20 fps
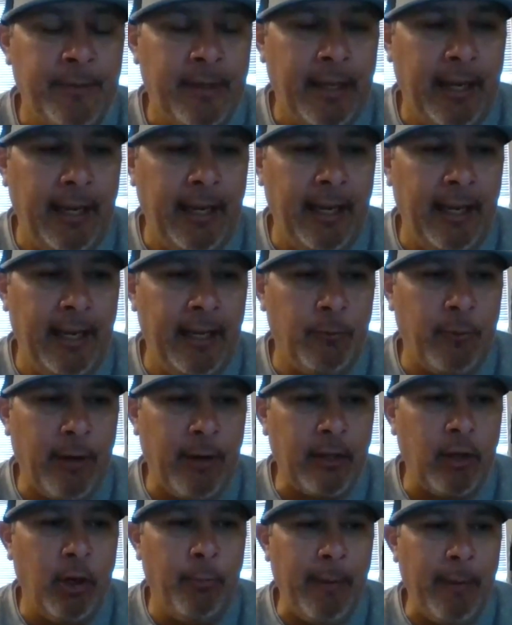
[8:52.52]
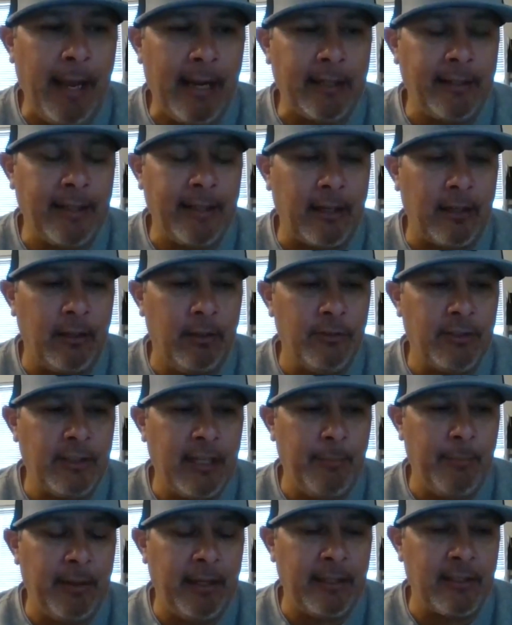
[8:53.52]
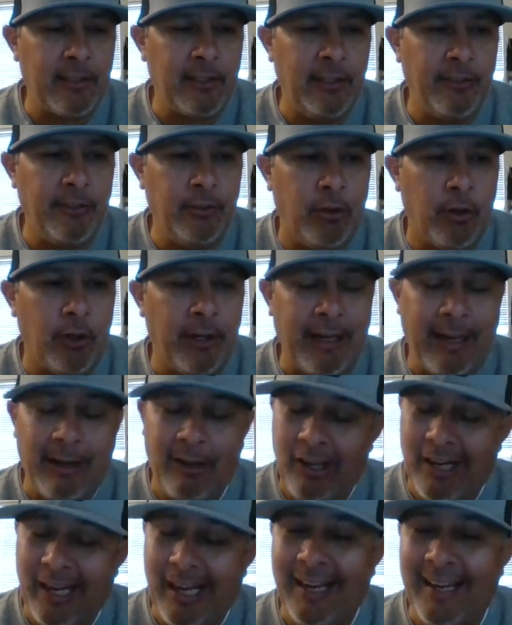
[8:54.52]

And when I go back to that close game against Glendora and I look at